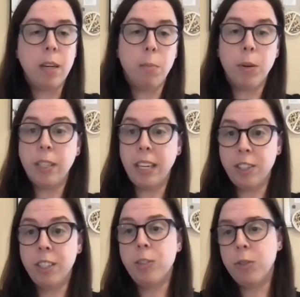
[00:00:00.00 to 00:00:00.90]

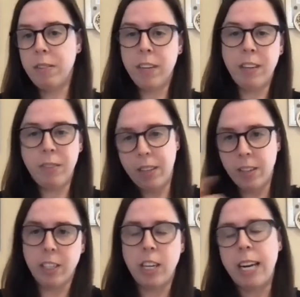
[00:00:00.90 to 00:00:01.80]
production driven if they're
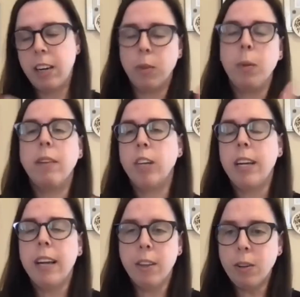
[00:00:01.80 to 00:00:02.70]
a checkout or whatever.
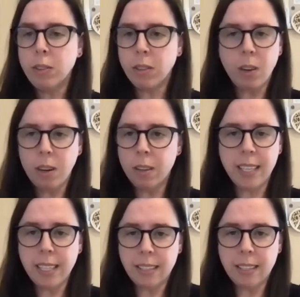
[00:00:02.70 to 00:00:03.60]
Those are all
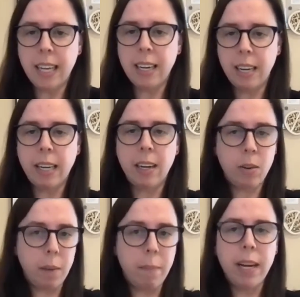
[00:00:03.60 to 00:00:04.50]
things that
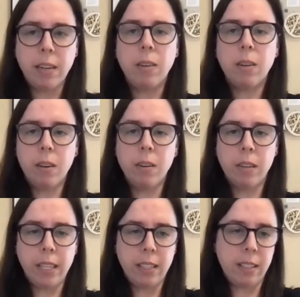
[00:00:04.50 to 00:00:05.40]
a medical
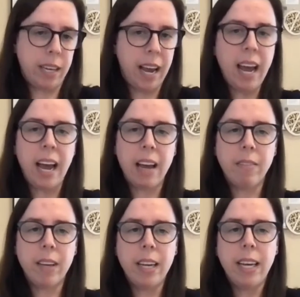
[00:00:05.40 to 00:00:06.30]
coder needs to have.
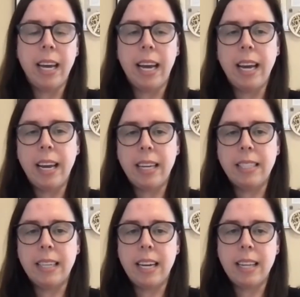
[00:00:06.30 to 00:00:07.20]

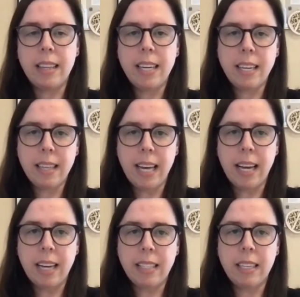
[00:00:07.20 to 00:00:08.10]
And I think
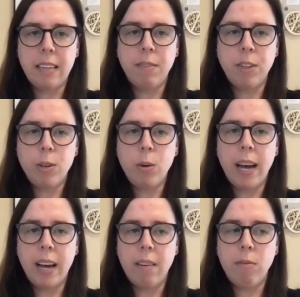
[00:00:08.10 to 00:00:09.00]
that if you
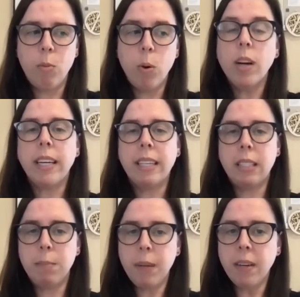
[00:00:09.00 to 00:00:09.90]
have work
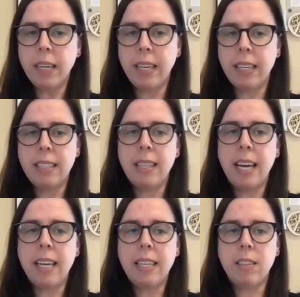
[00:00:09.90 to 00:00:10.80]
experience,
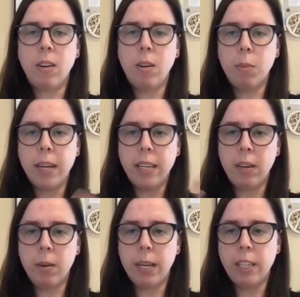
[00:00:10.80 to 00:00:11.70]
that is already
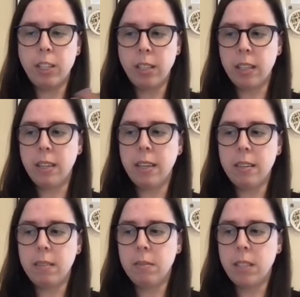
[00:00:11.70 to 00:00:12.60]
going to
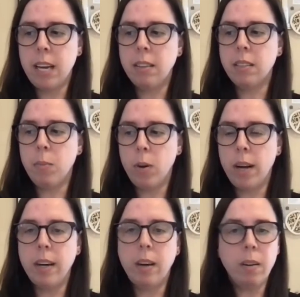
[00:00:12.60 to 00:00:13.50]
tell
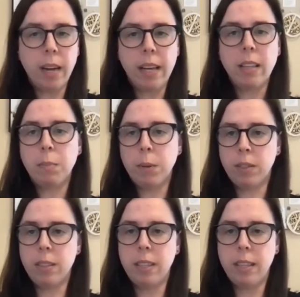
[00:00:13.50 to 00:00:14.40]
someone, okay, this
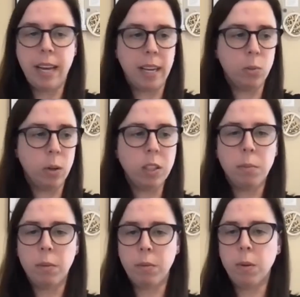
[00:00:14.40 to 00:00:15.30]
person has
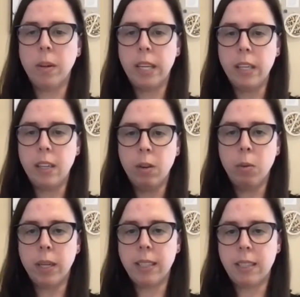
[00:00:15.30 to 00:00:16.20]
worked before. They know
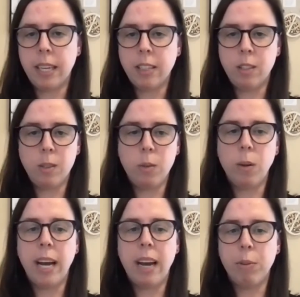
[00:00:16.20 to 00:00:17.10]
what it's like
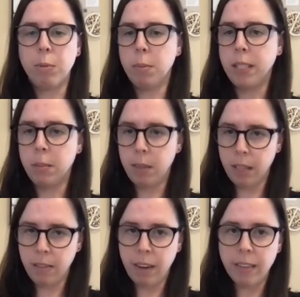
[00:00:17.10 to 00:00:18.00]
to have the
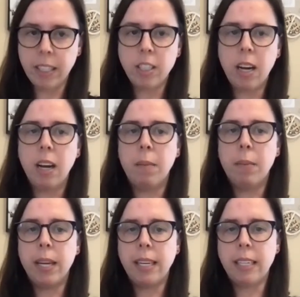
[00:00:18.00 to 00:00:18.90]
responsibility of having a job.
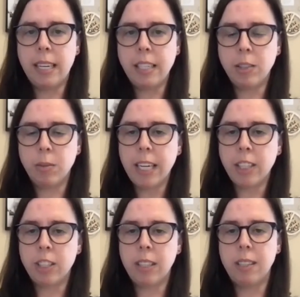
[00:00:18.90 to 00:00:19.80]
They can take
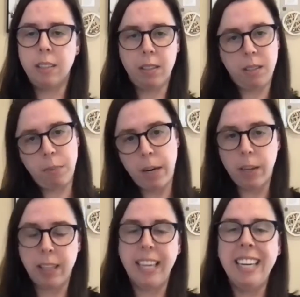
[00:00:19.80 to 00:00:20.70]
direction,
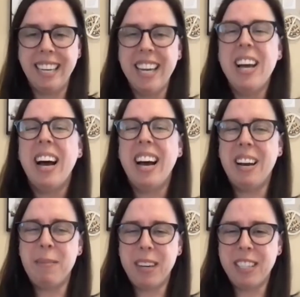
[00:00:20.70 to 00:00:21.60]
apparently,
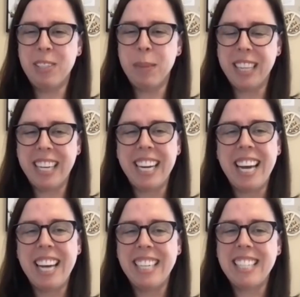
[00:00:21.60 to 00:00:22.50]
assumedly.
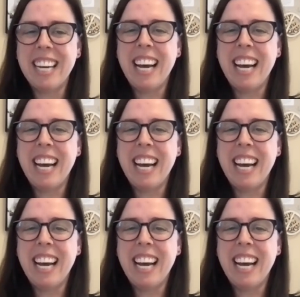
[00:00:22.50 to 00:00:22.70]
And